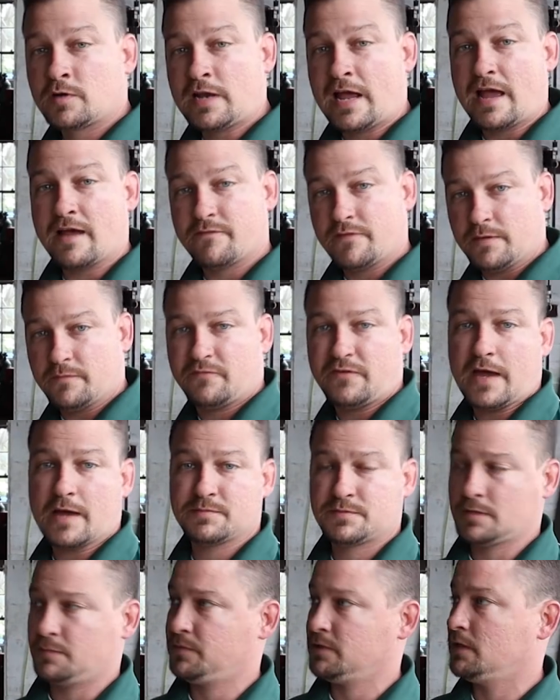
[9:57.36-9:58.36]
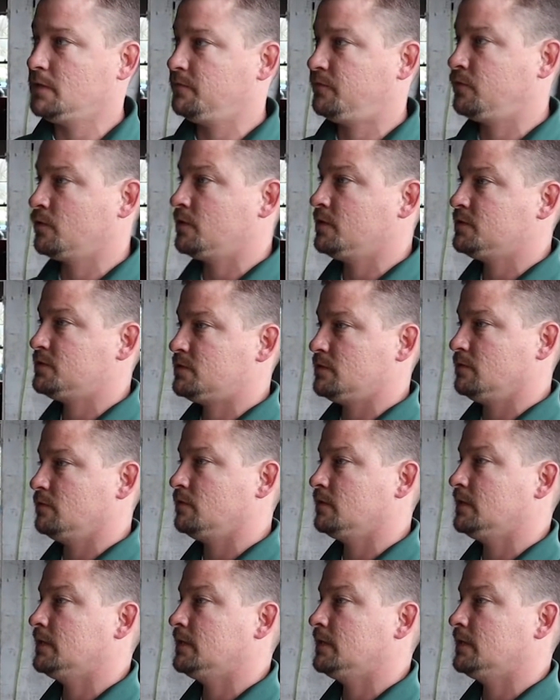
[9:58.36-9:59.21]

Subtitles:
gonna have them fab something up for us so